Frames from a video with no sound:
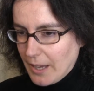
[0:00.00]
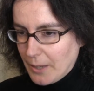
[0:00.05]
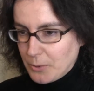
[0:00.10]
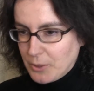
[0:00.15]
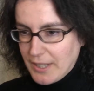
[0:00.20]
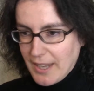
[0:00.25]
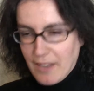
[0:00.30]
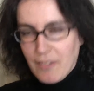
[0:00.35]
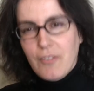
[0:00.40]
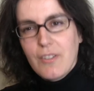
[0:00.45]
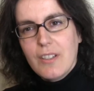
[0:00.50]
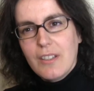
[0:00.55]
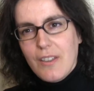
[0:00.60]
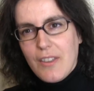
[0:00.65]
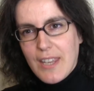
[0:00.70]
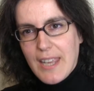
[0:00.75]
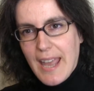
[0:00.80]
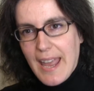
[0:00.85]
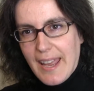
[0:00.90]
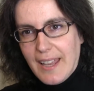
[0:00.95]
definite
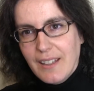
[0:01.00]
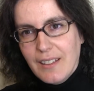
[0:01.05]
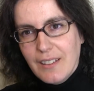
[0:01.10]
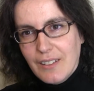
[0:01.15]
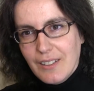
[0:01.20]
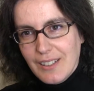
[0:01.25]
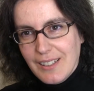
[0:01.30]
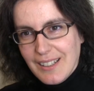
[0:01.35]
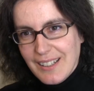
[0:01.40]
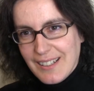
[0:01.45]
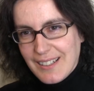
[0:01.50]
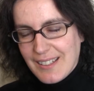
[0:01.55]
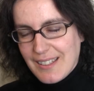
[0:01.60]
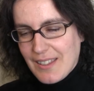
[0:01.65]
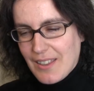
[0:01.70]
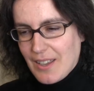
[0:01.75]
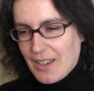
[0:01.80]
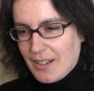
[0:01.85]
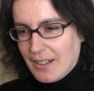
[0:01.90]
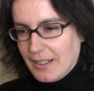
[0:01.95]
the end is
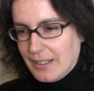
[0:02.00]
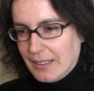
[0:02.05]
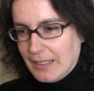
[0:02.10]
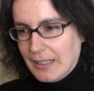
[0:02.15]
there.